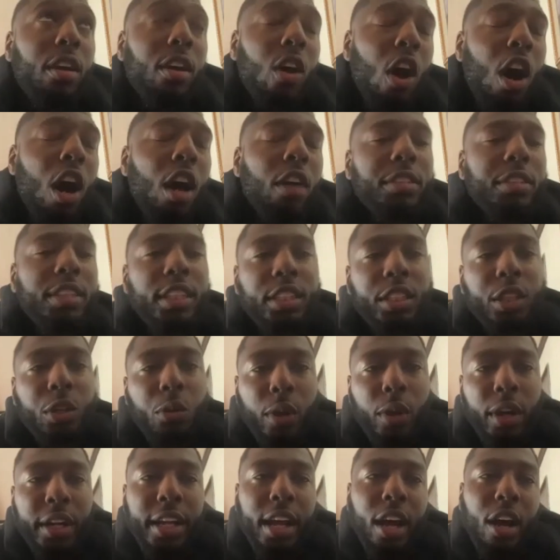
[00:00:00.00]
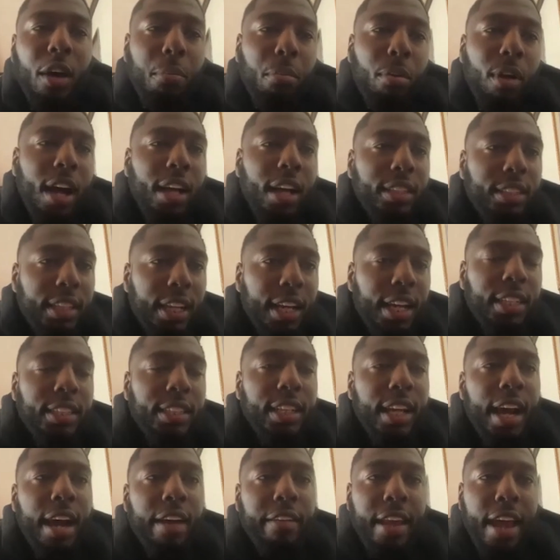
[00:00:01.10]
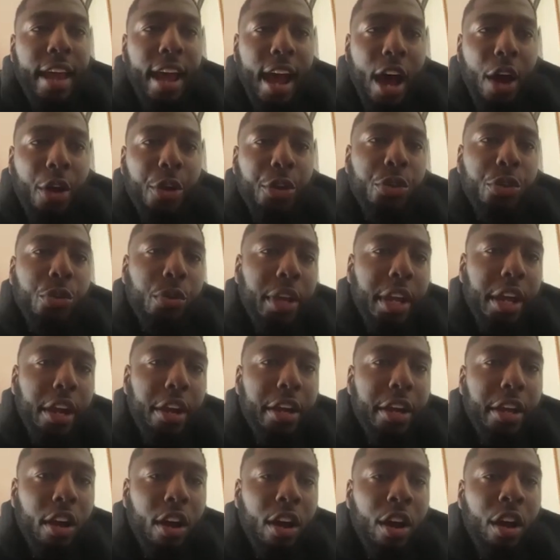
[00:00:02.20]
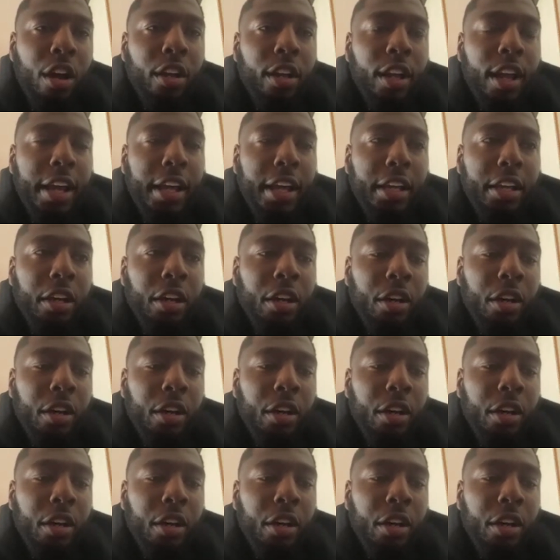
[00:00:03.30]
off-season workout process after? How do you carry on, like,